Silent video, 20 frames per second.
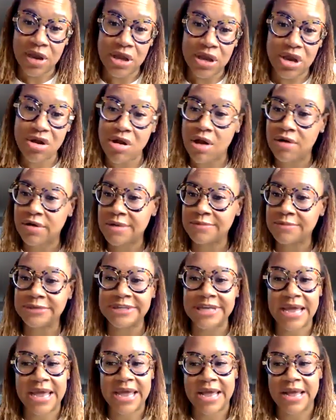You know what I'm
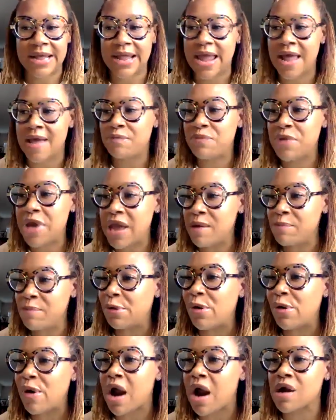saying? And
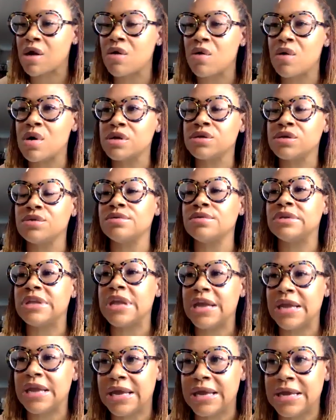people are going through
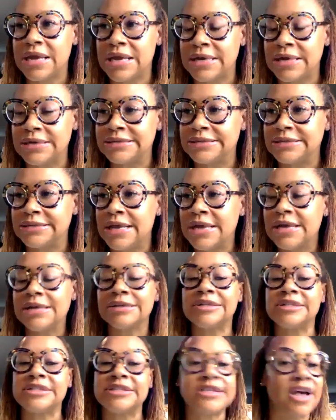things,
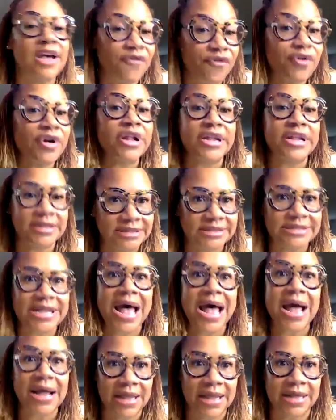suffering in
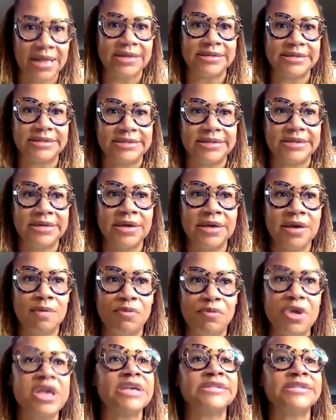silence
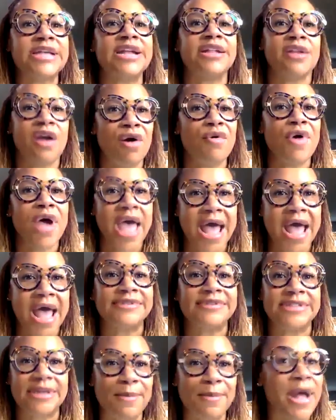because they don't have
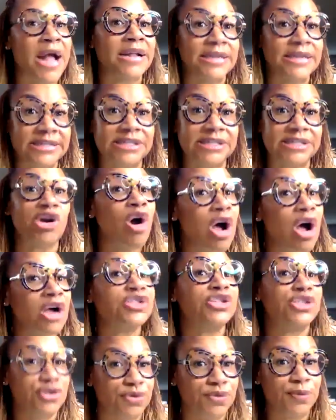somebody to talk
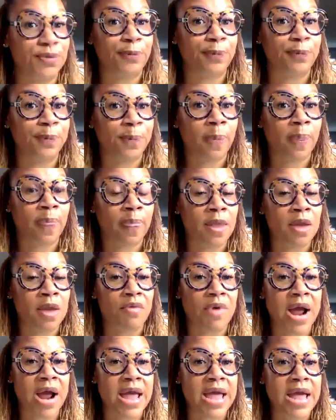to.
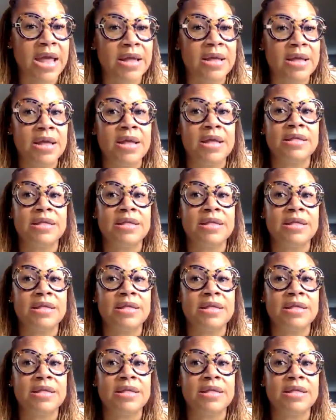Right?